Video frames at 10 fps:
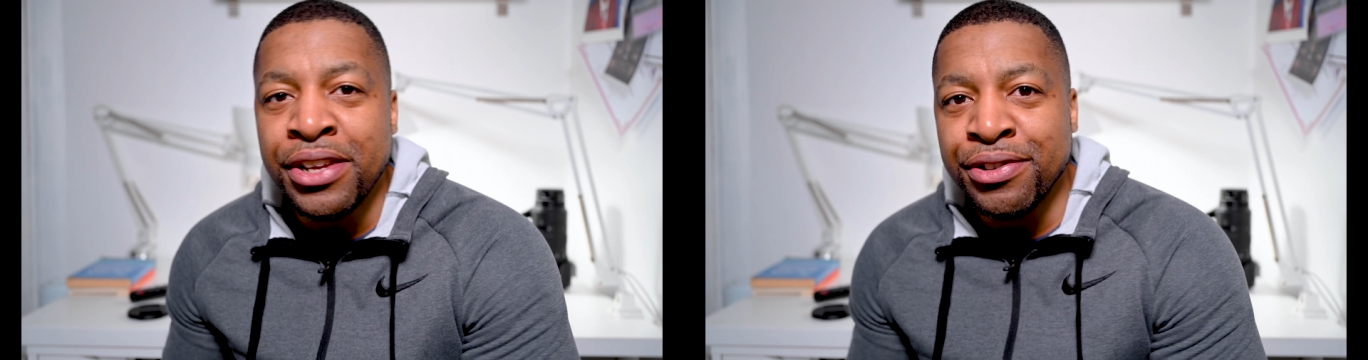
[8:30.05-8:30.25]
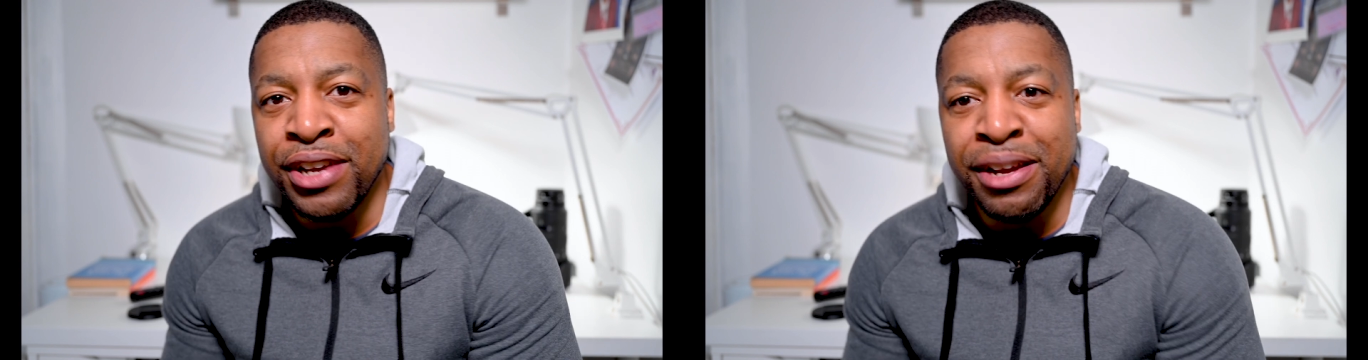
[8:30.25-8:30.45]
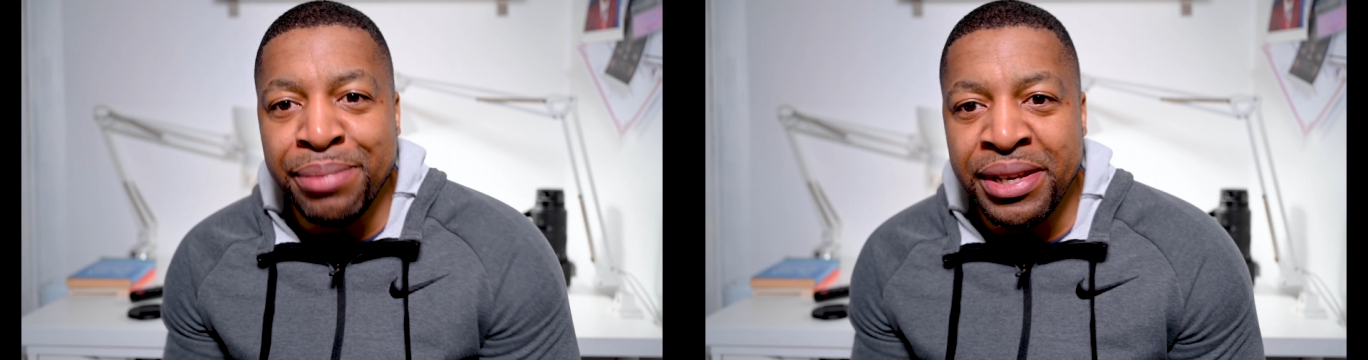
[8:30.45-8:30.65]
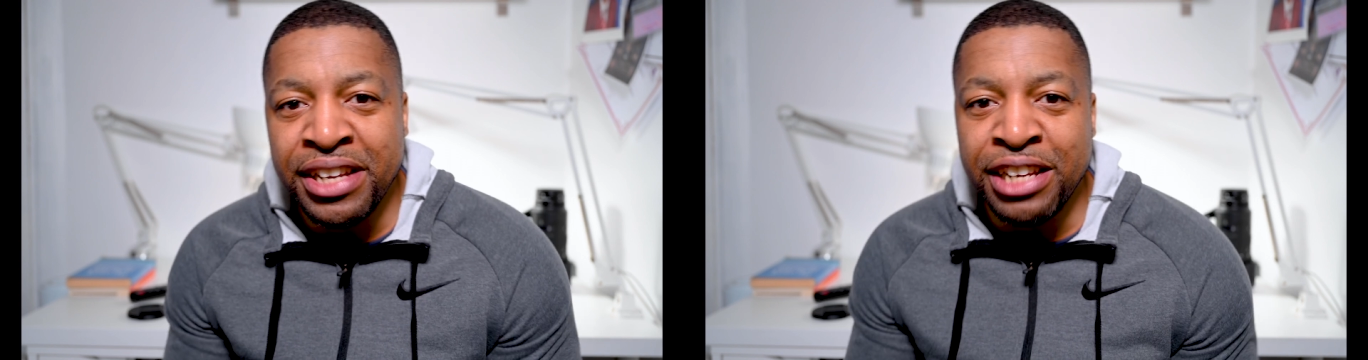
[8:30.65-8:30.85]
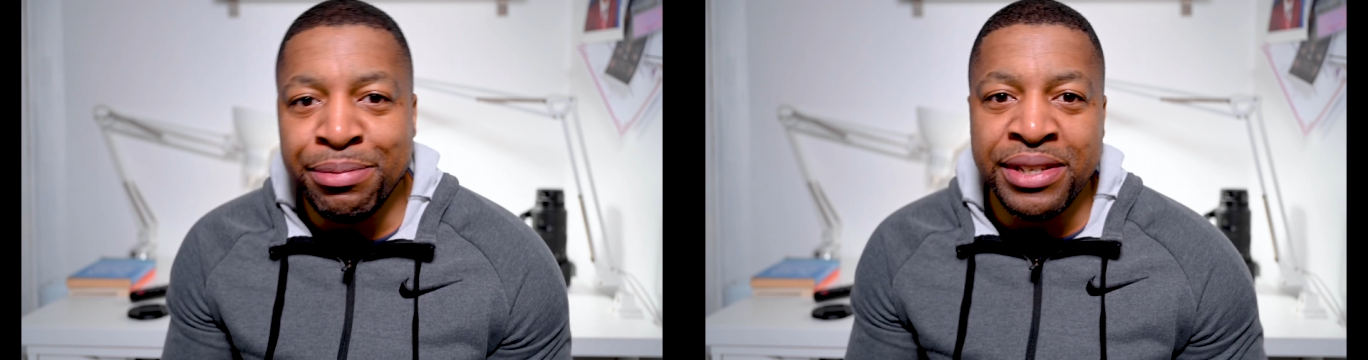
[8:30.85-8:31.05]
Try and be a
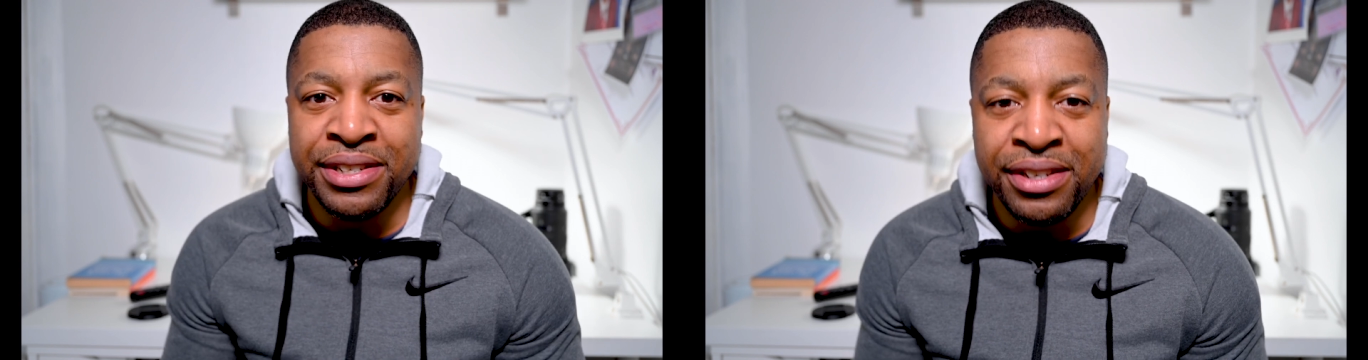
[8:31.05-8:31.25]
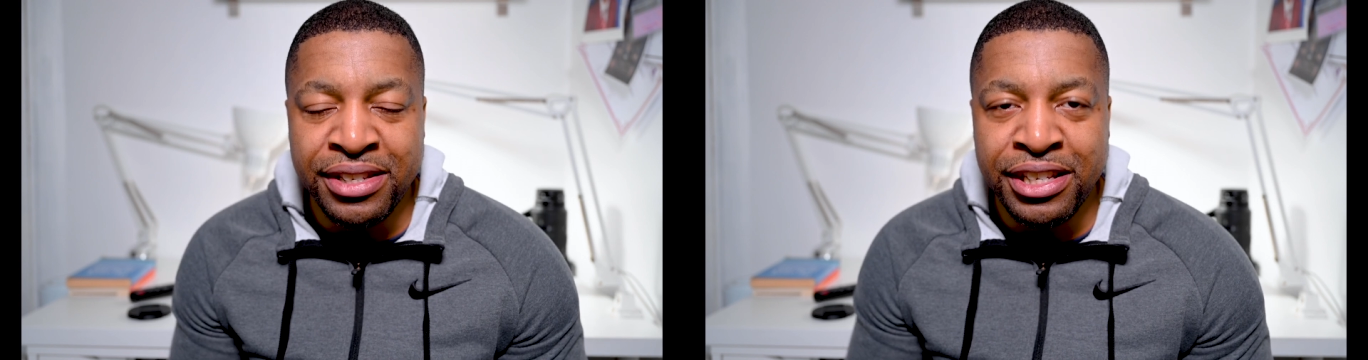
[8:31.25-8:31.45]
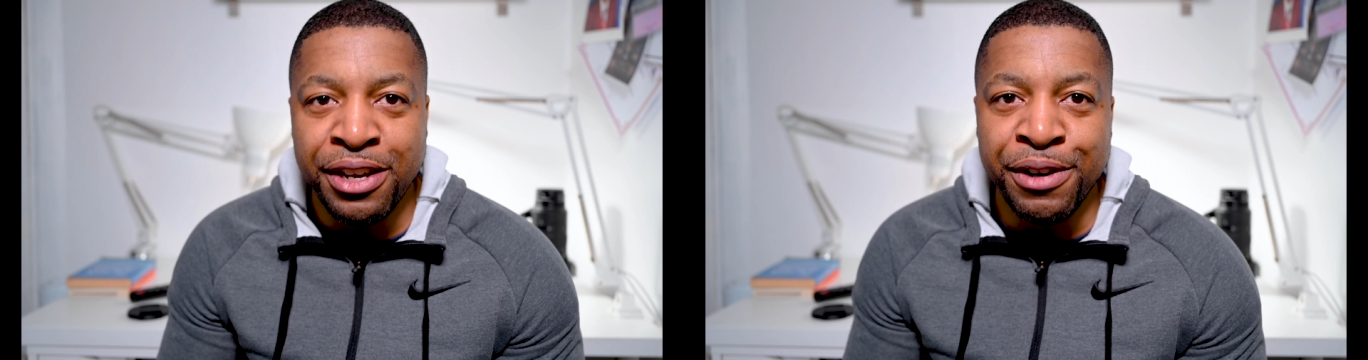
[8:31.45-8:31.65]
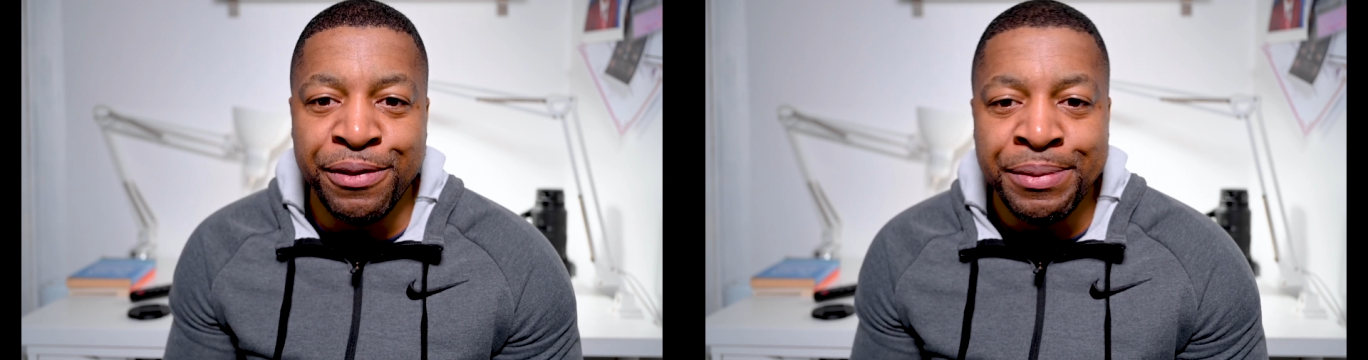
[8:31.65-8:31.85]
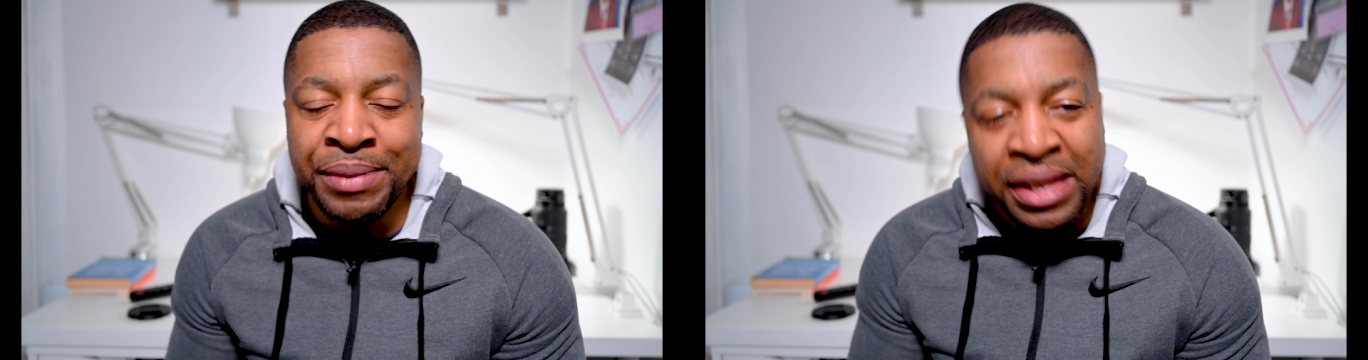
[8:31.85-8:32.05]
nice person
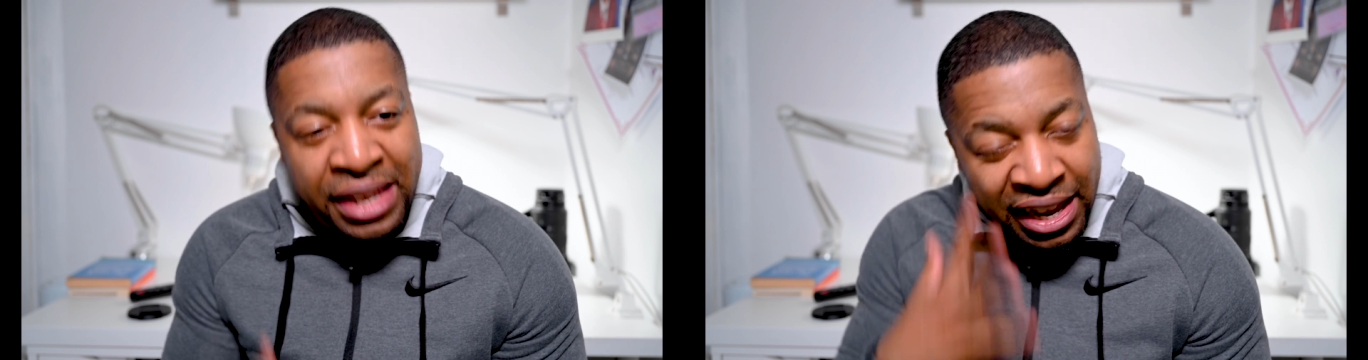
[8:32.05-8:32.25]
yourself,